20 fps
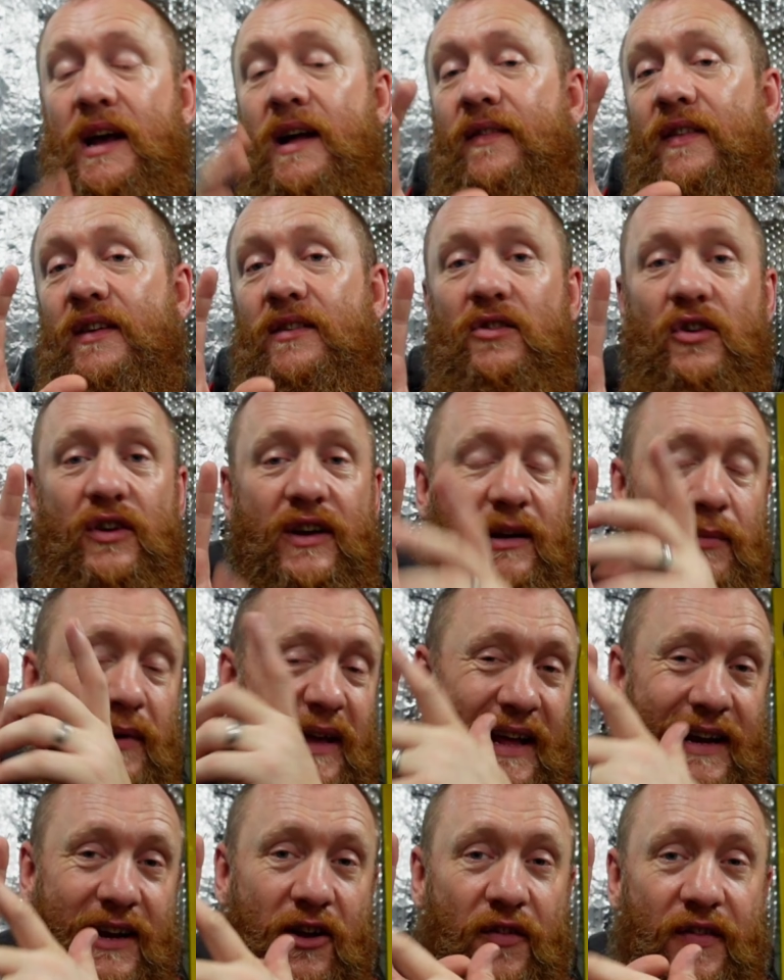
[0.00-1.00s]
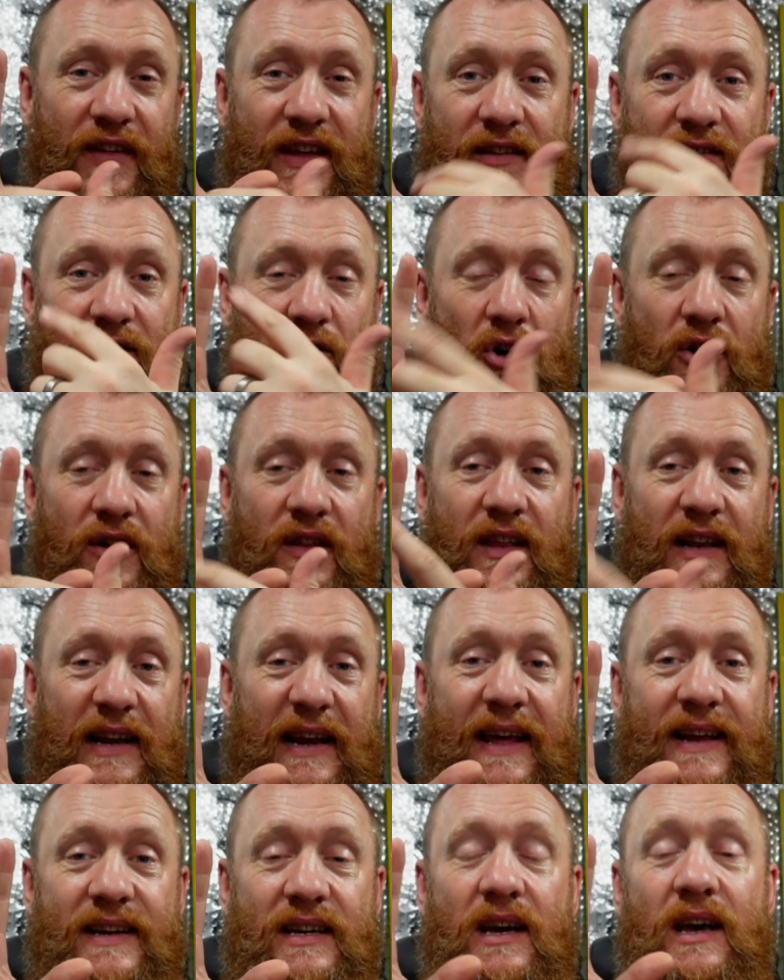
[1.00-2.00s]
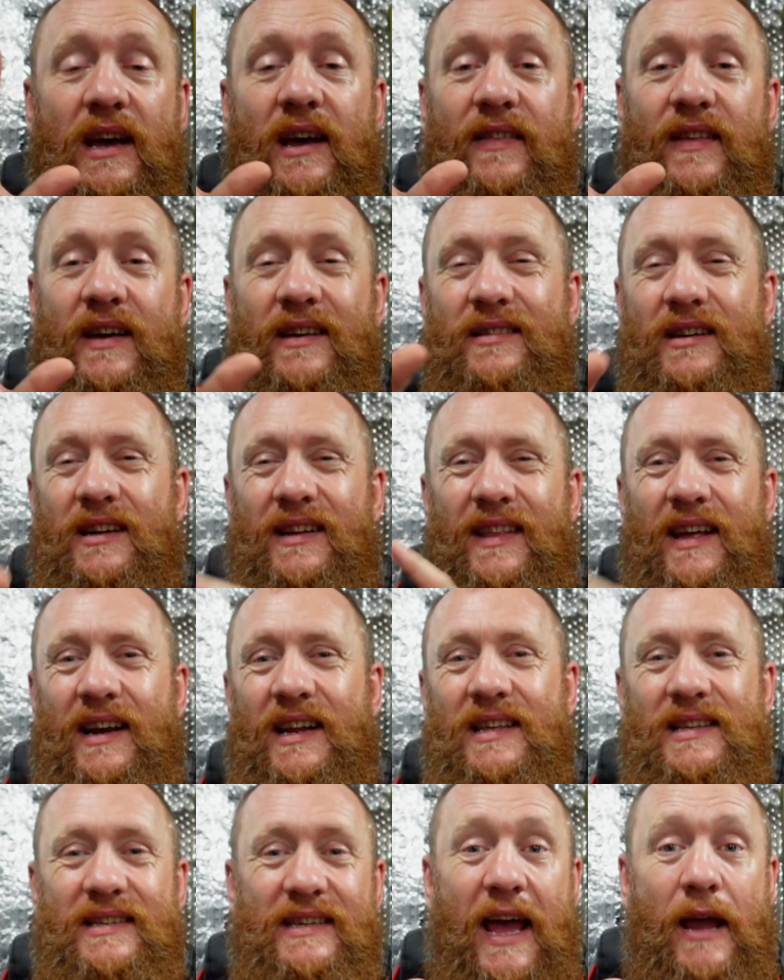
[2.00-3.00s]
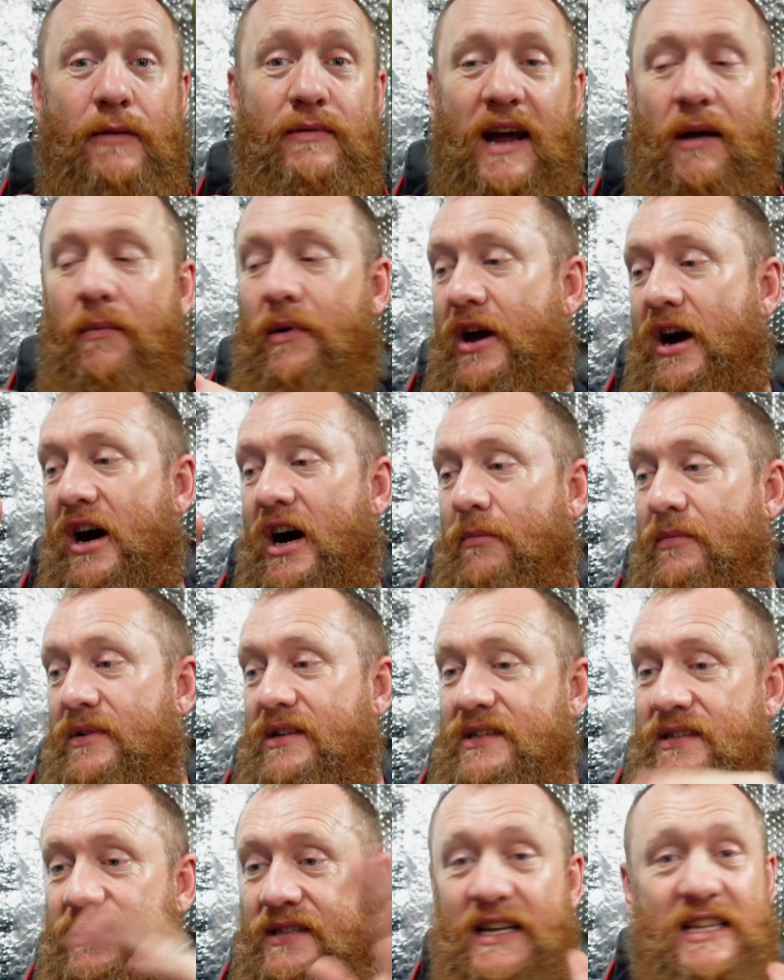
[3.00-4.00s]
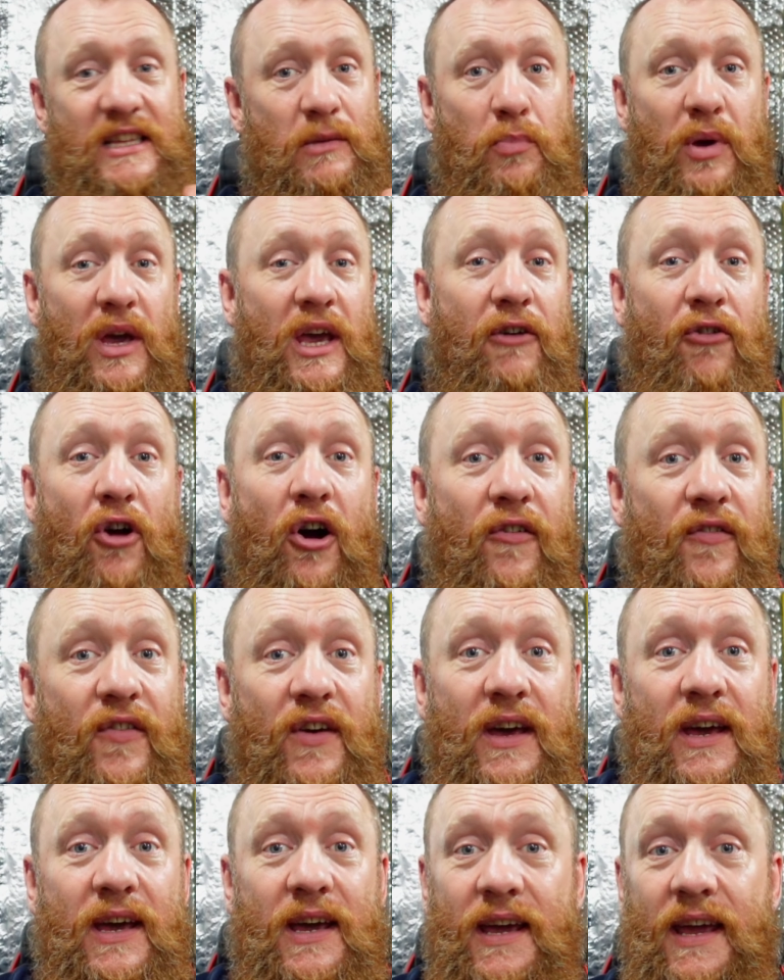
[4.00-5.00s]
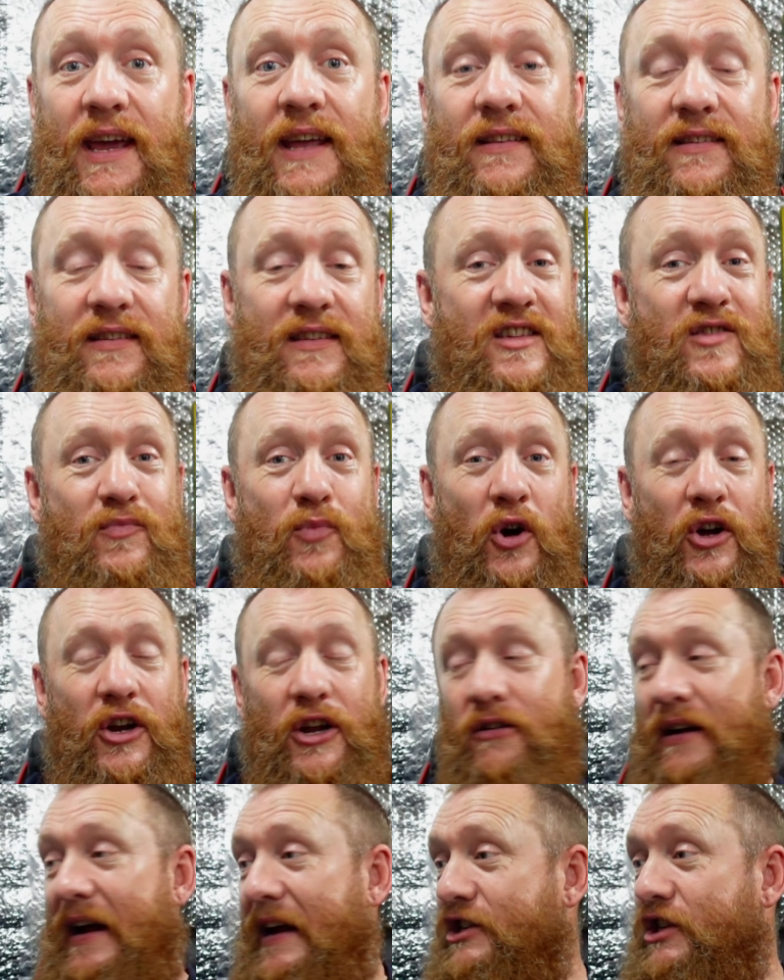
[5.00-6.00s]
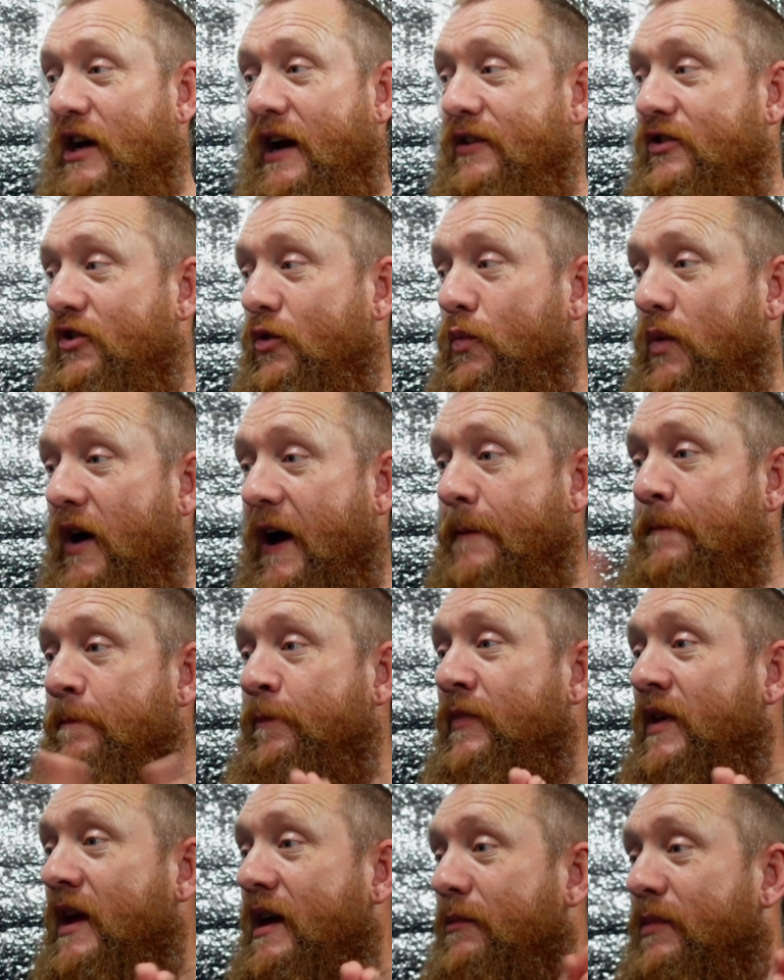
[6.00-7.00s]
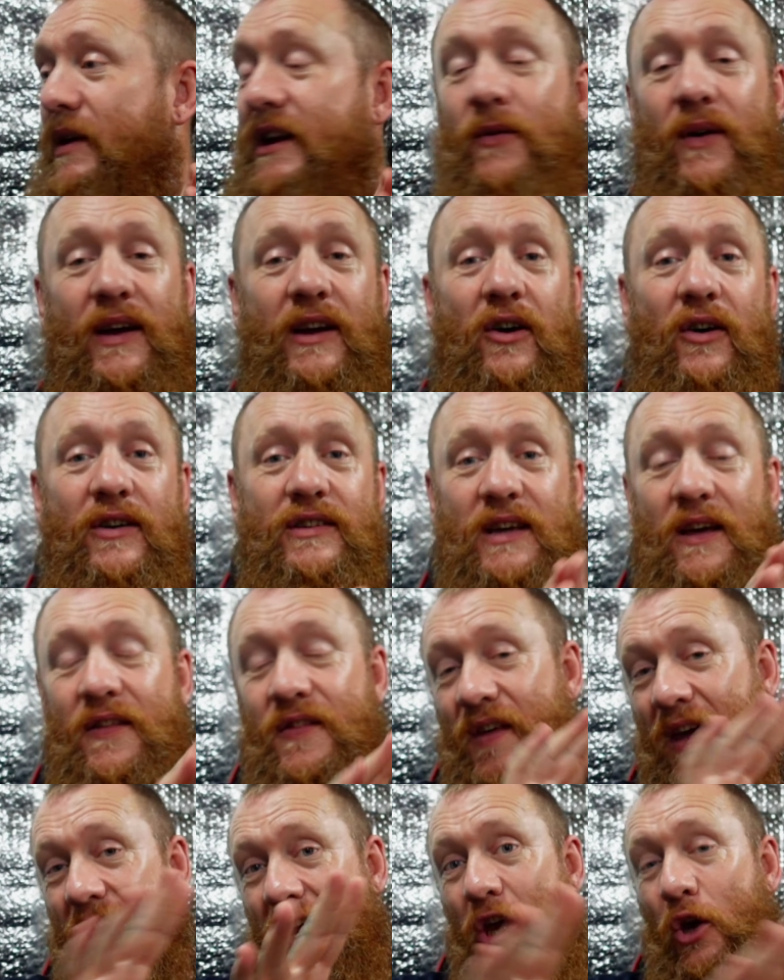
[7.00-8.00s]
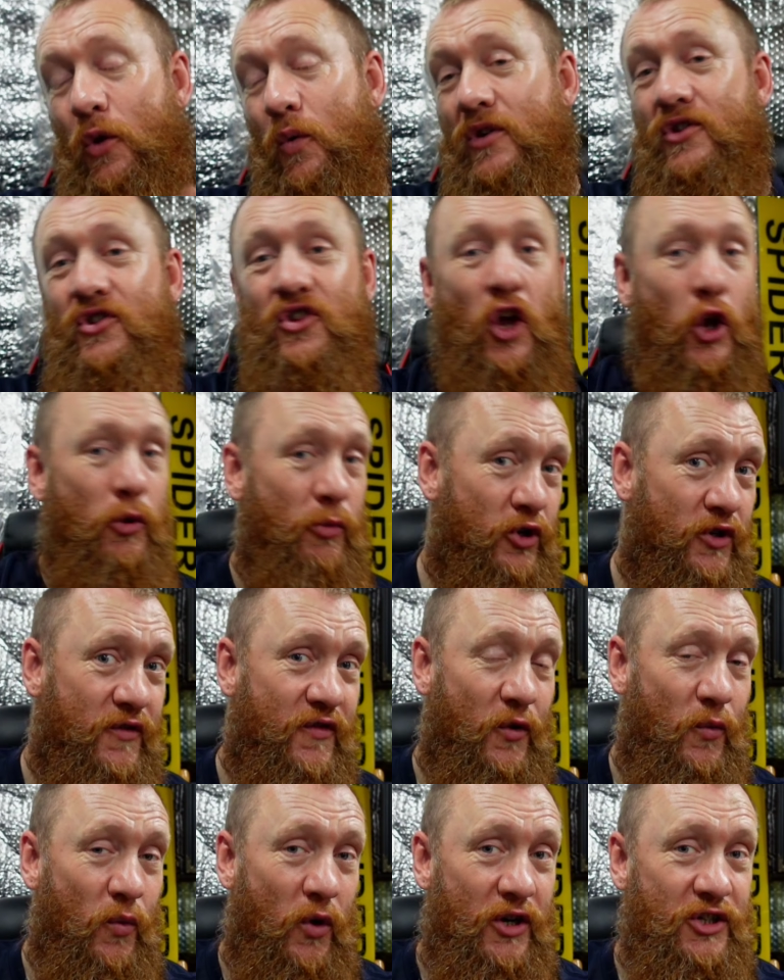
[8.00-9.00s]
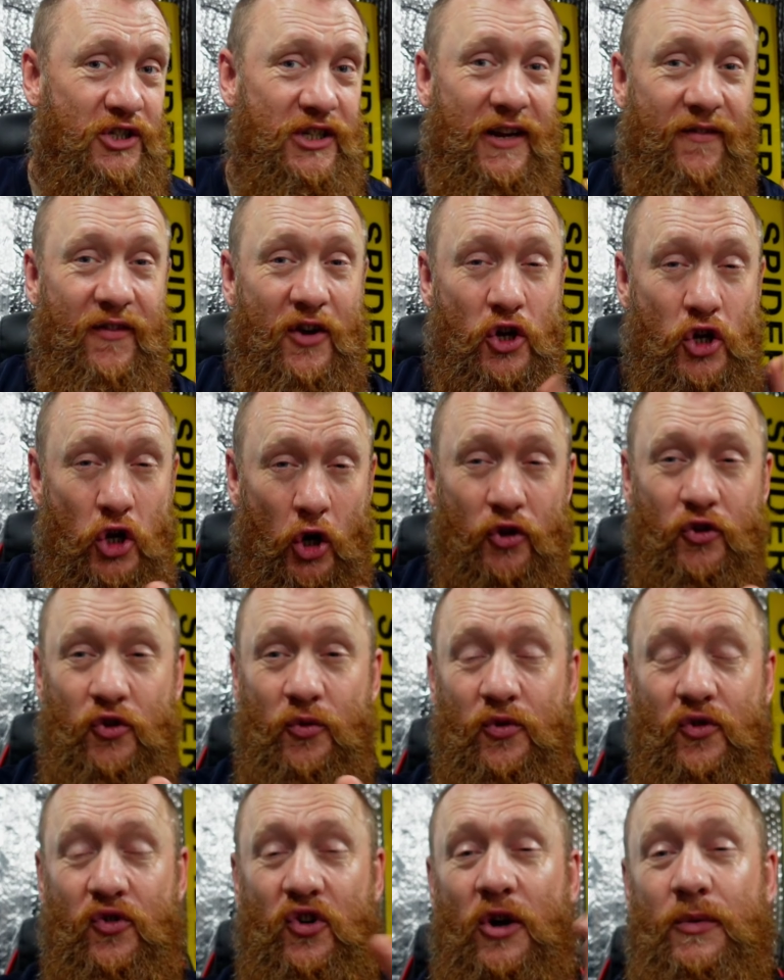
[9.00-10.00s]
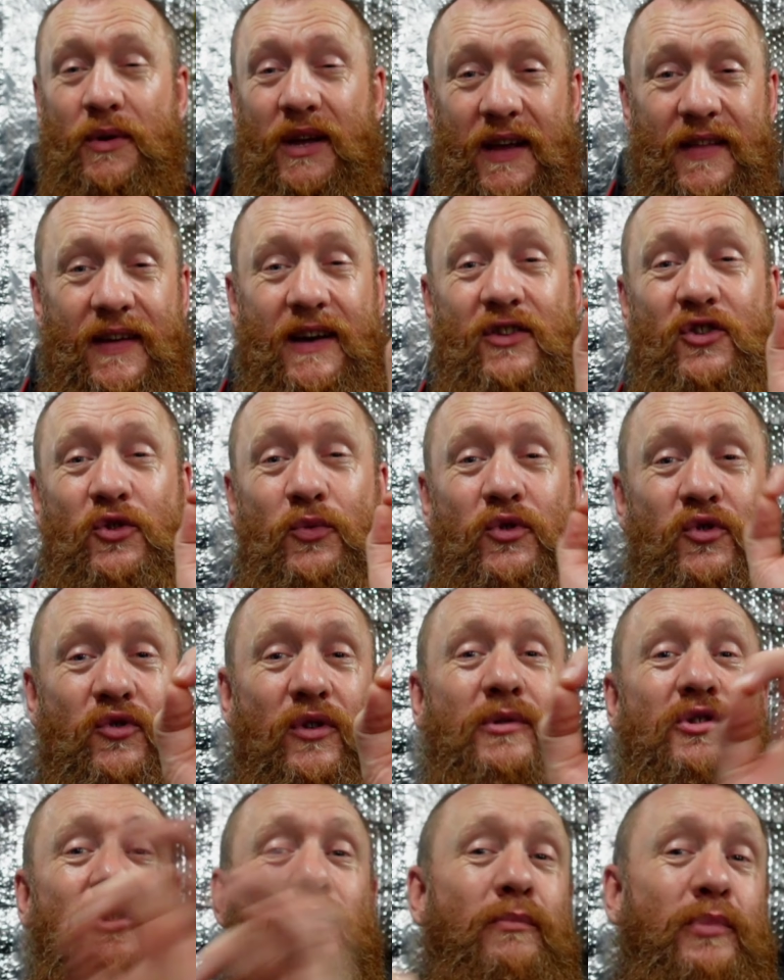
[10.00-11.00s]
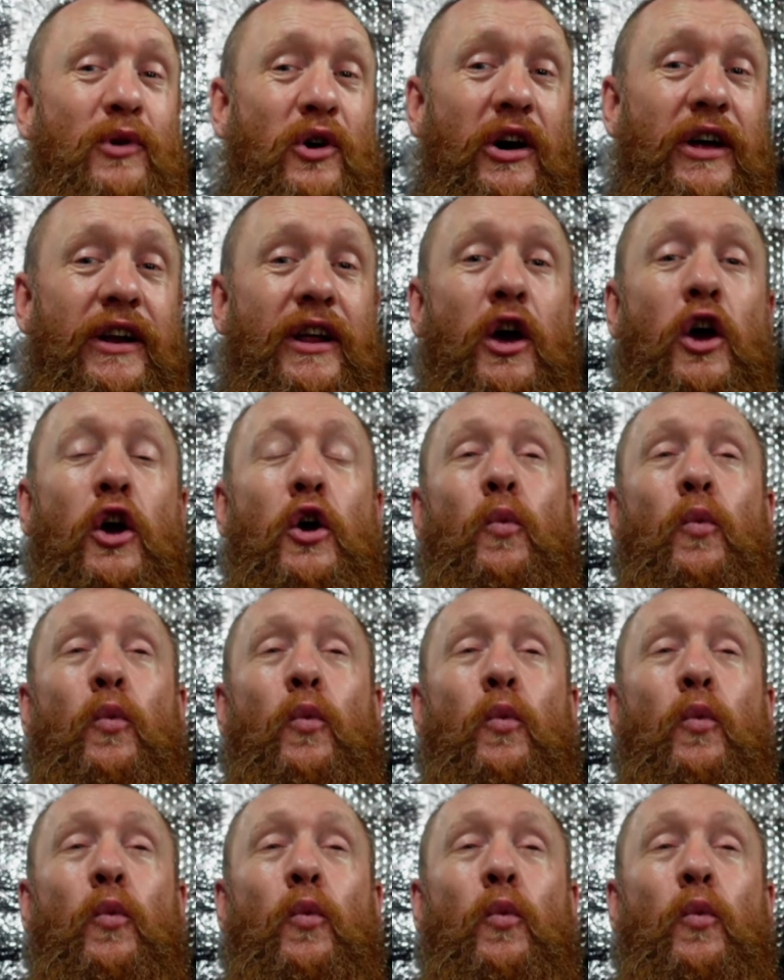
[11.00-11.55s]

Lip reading: There's not going to be any on the inside of the lid that's going to then escape down my arm and disappear off into the spider crack shack somewhere. But anyway guys, thank you so much for watching. If you're not subscribed, hit that subscription button.